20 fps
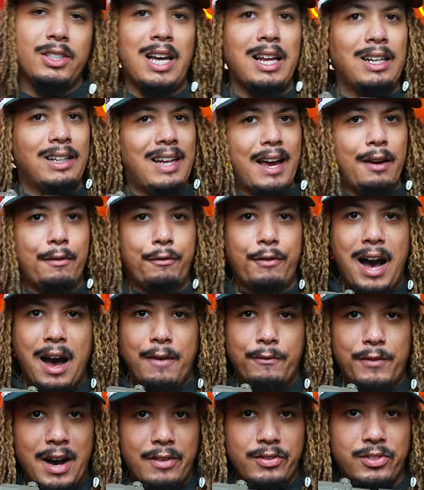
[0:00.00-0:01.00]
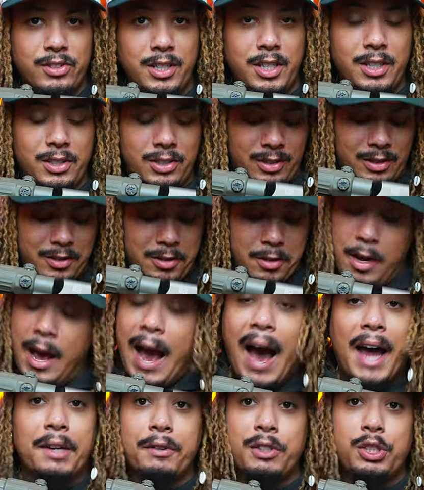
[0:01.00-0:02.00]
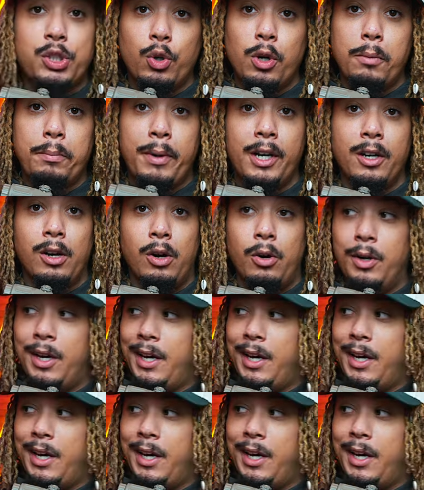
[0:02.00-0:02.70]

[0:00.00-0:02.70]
I like 5.56 out of a short barrel.